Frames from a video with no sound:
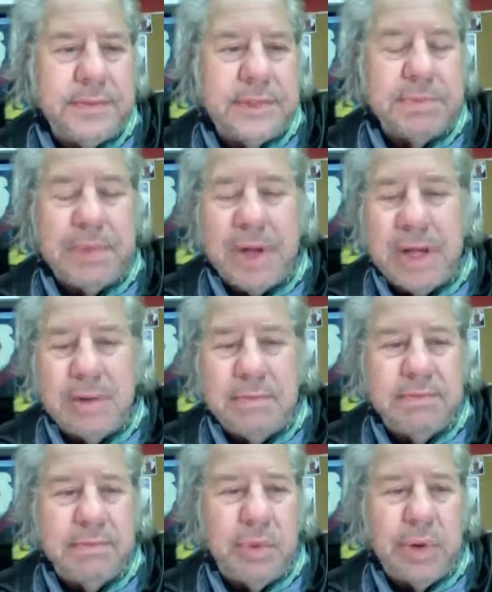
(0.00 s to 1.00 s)
Spider
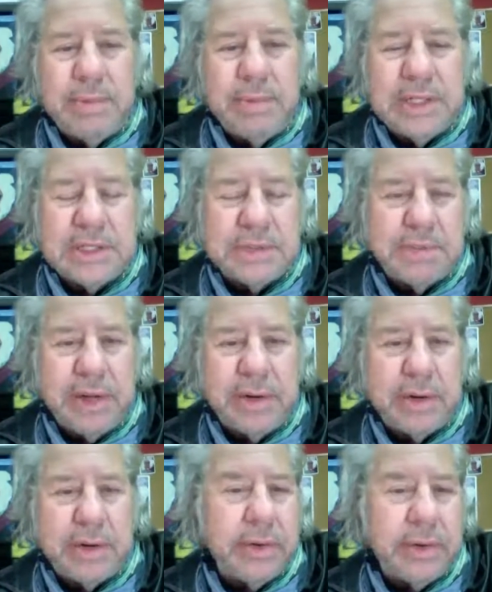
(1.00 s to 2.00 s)
Boy meets Spider
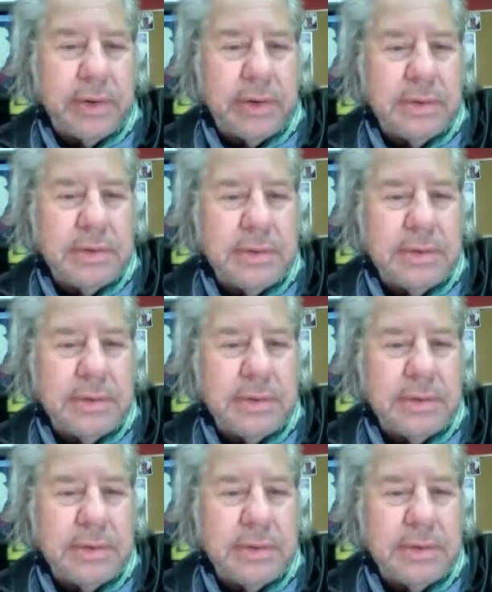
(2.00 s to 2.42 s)
Girl,